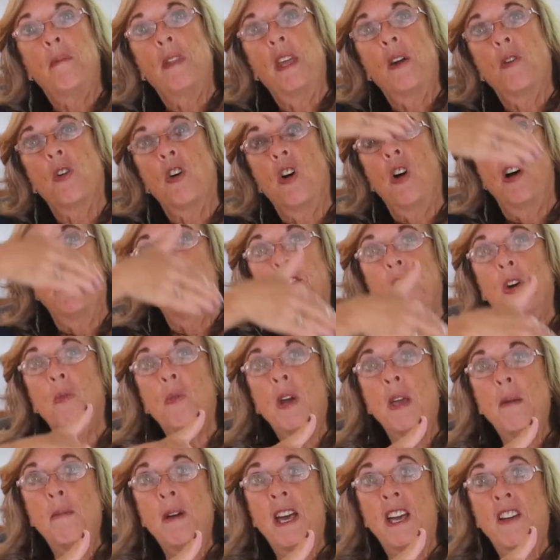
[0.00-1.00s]
They were on their
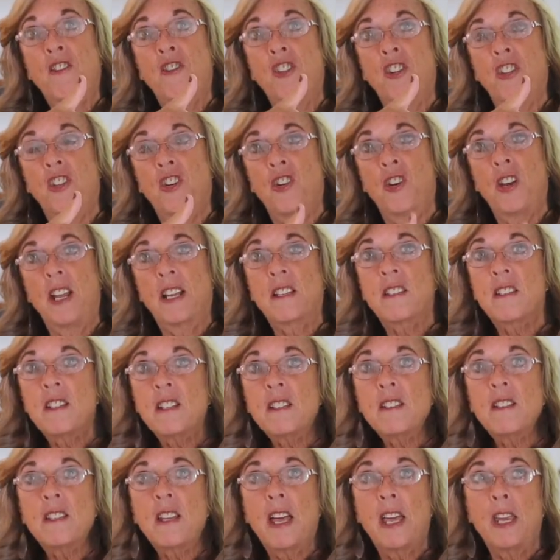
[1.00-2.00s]
way back for their next
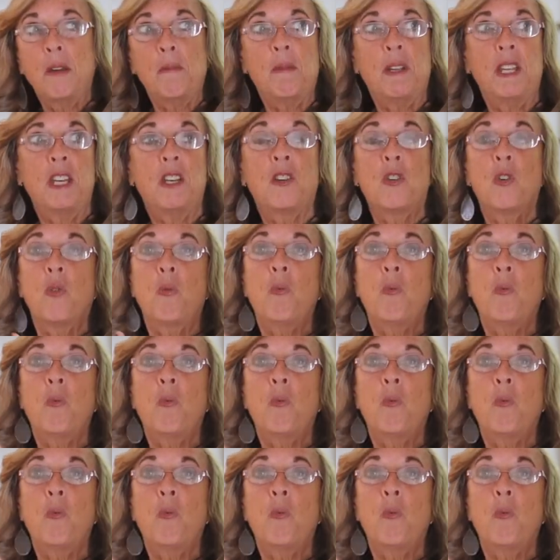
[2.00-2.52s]
assignment